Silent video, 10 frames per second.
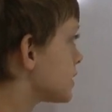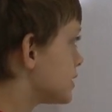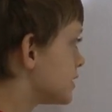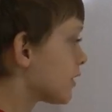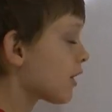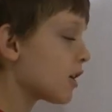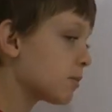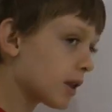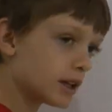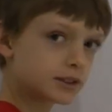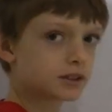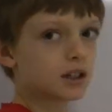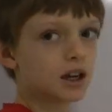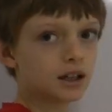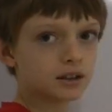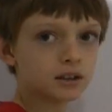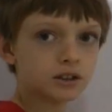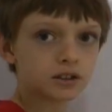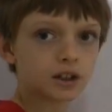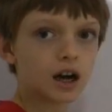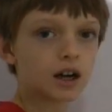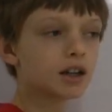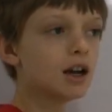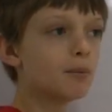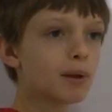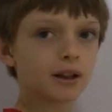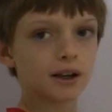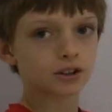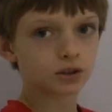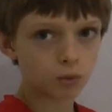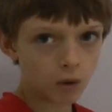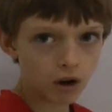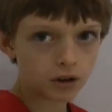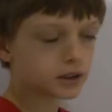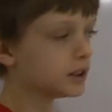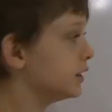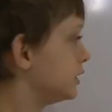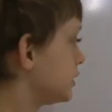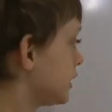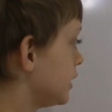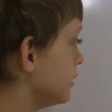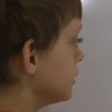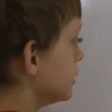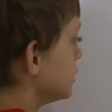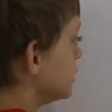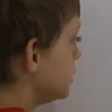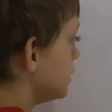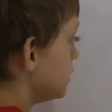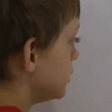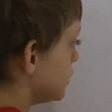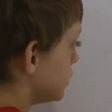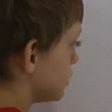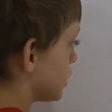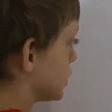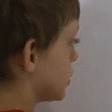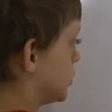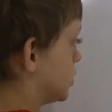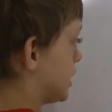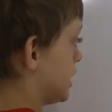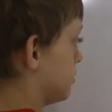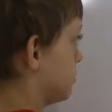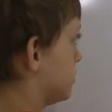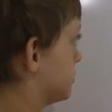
0 plus 9 is 9, plus 1 is 10. So I do the same.